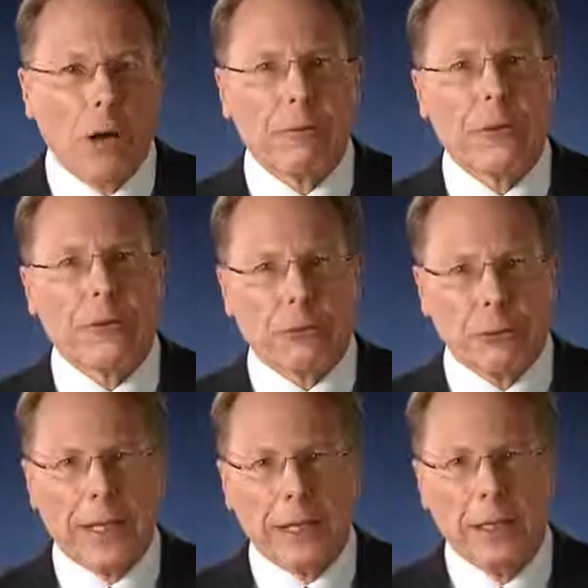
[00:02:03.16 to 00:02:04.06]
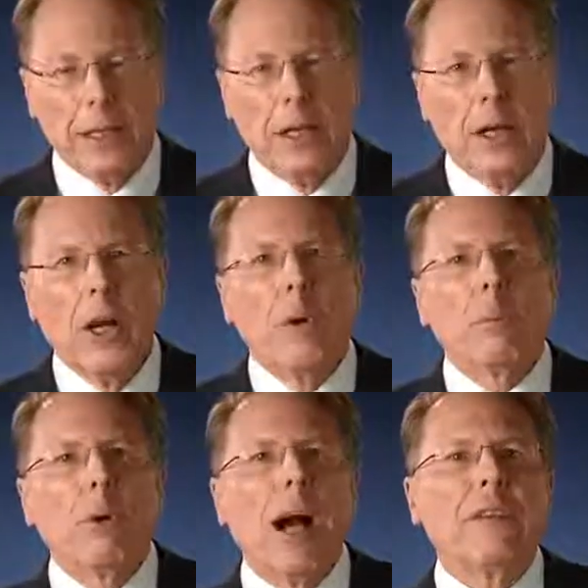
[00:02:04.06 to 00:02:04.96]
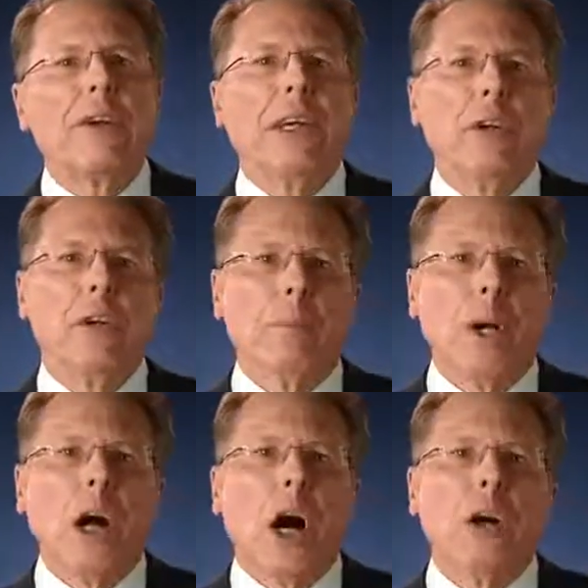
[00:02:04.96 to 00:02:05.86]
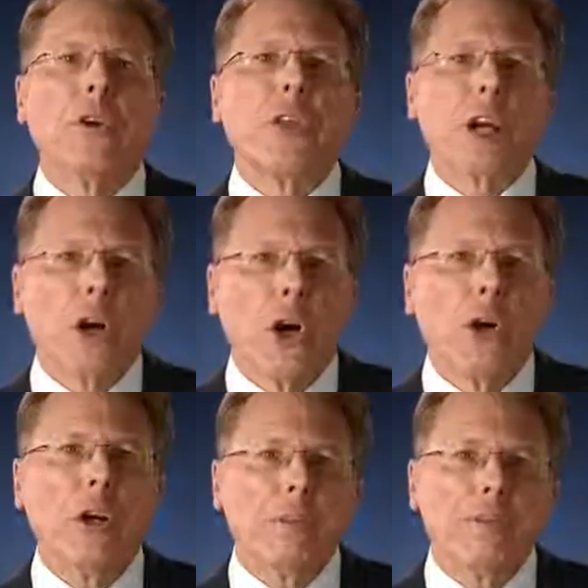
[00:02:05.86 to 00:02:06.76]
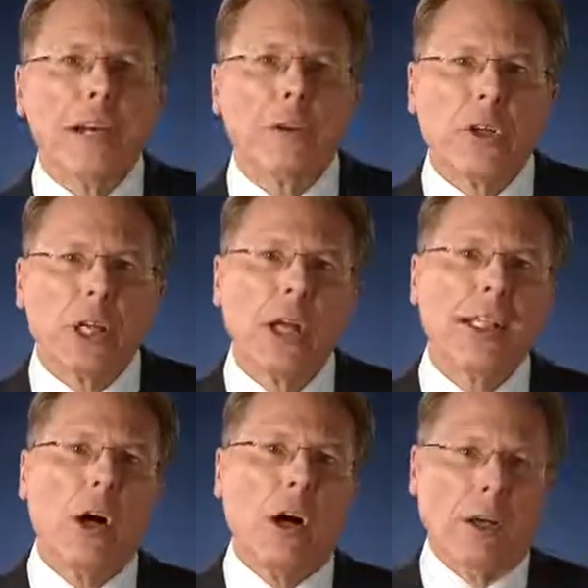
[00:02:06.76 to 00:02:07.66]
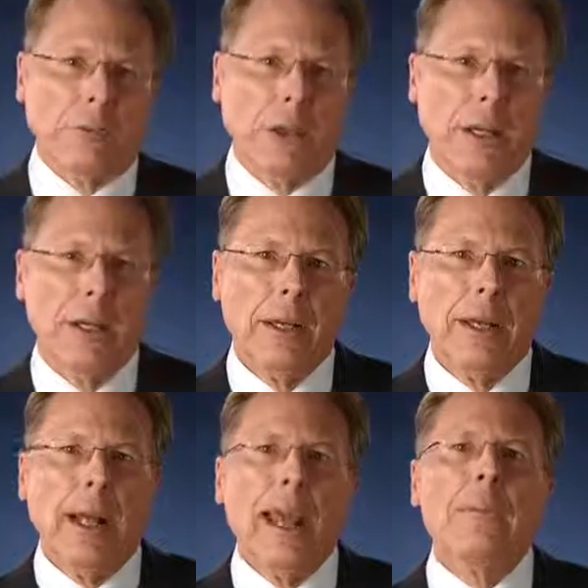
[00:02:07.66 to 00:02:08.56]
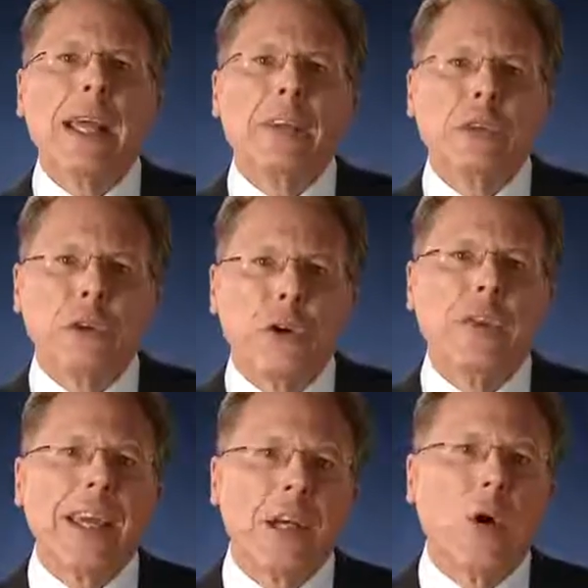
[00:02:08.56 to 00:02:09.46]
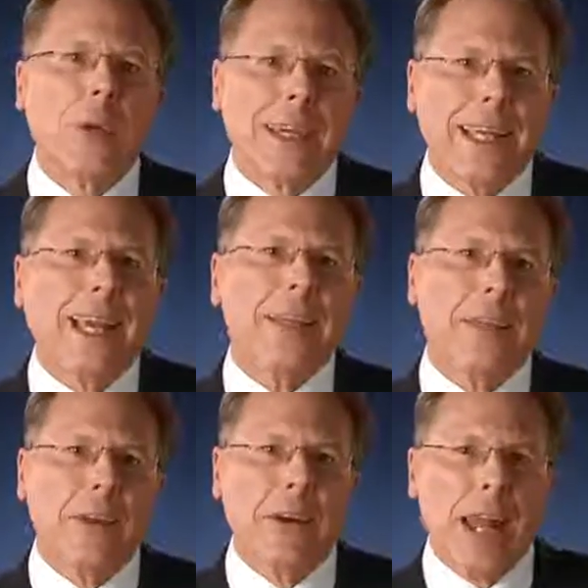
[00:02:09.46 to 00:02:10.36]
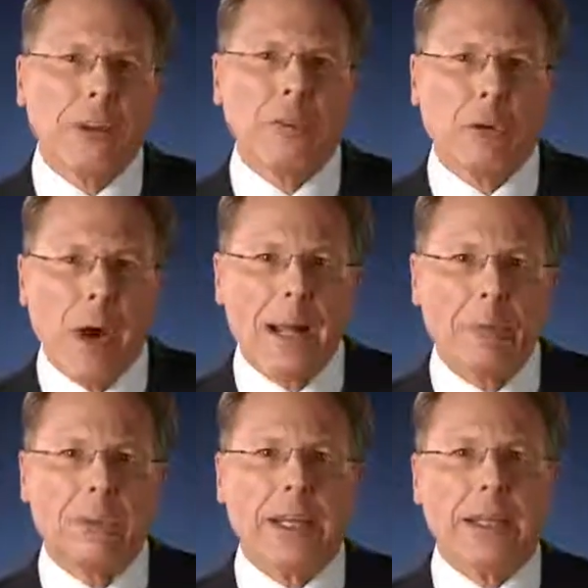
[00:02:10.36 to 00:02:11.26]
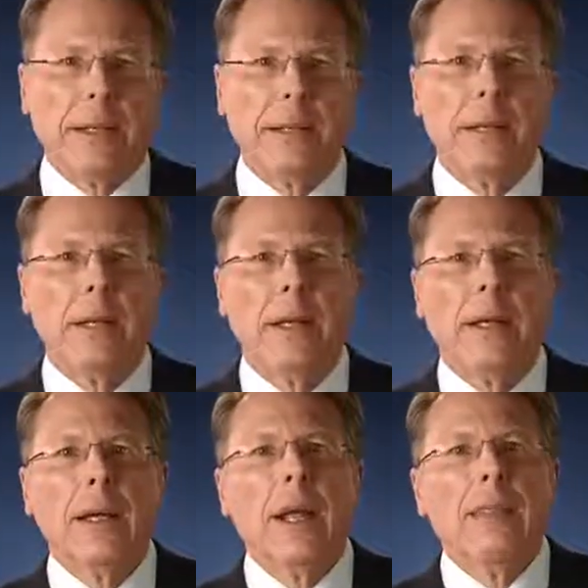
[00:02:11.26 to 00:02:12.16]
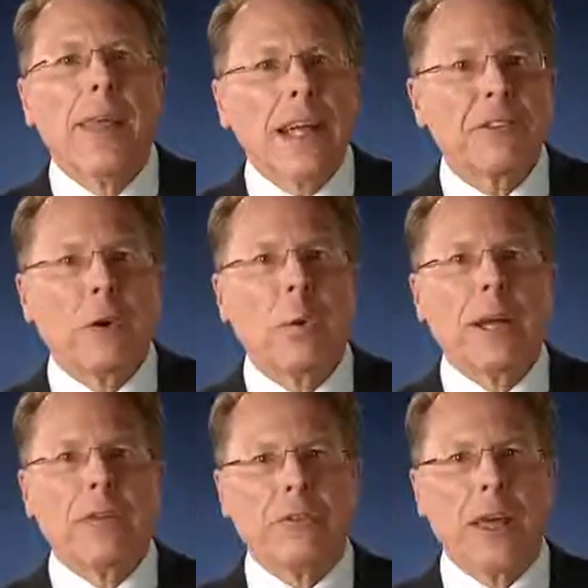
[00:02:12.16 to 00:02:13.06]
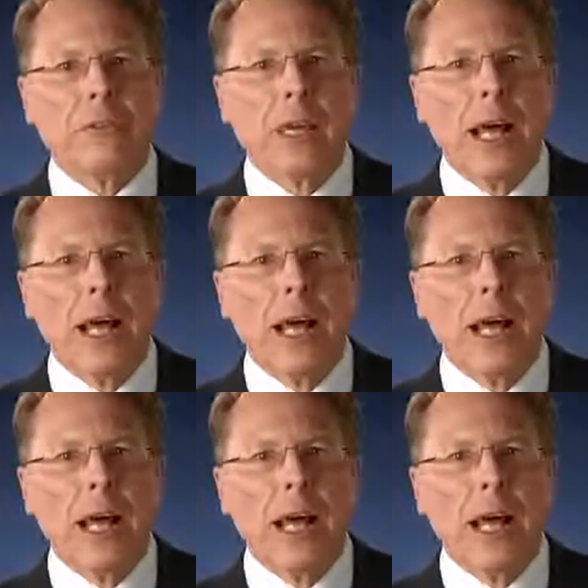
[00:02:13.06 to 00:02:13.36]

off the street. Prosecute them under the current federal gun laws and make sure they don't get to their next crime scene. That's the way to save